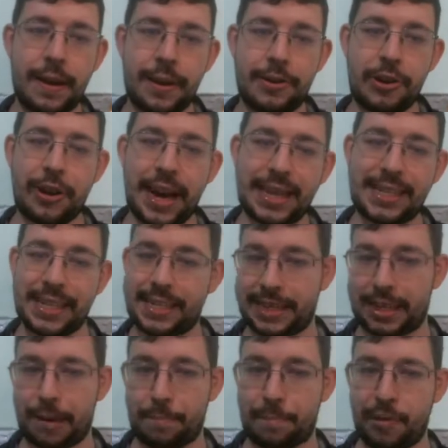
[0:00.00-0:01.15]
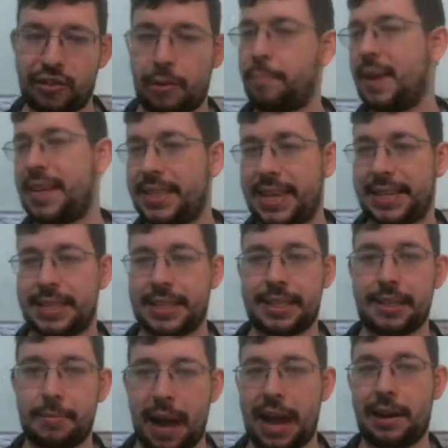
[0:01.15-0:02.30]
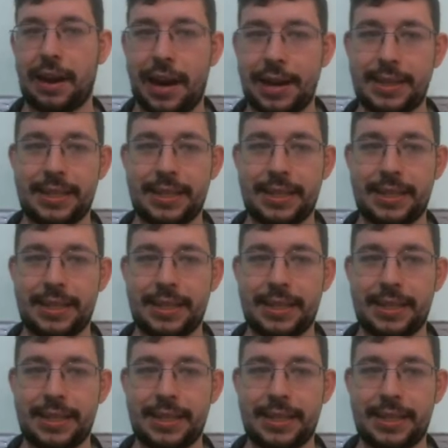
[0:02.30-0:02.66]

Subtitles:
You know, knight c6 and bishop e6 is the main line.